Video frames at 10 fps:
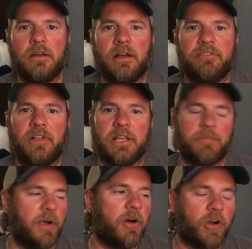I felt like
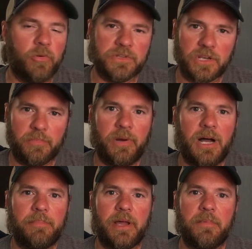my heart was going to
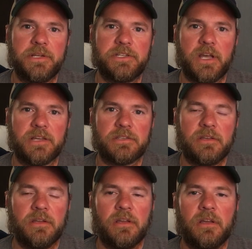pop out of my chest.
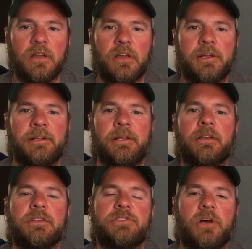
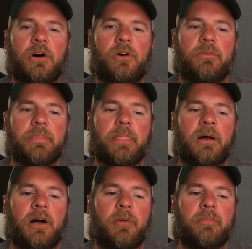So
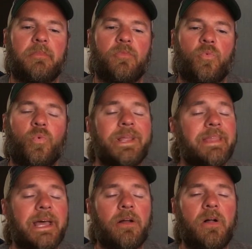um, when
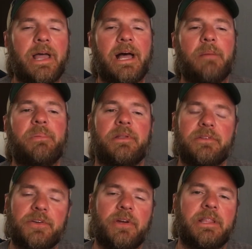that all
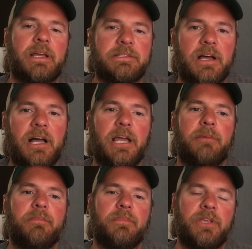happened, during that
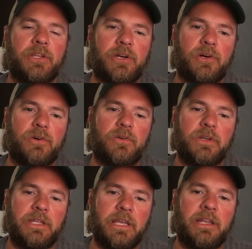time, you know,
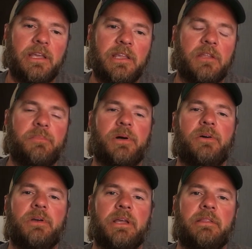getting in the
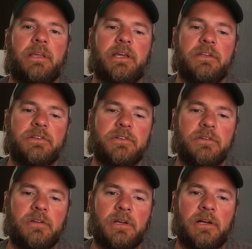boat and then
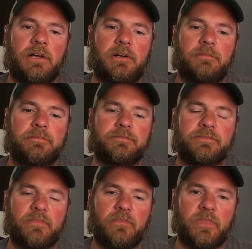um,
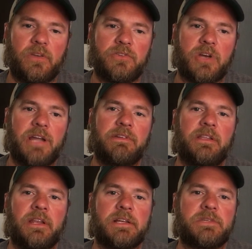driving in
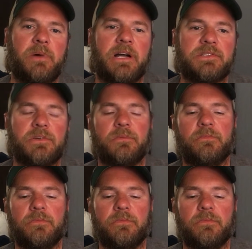the next spot. So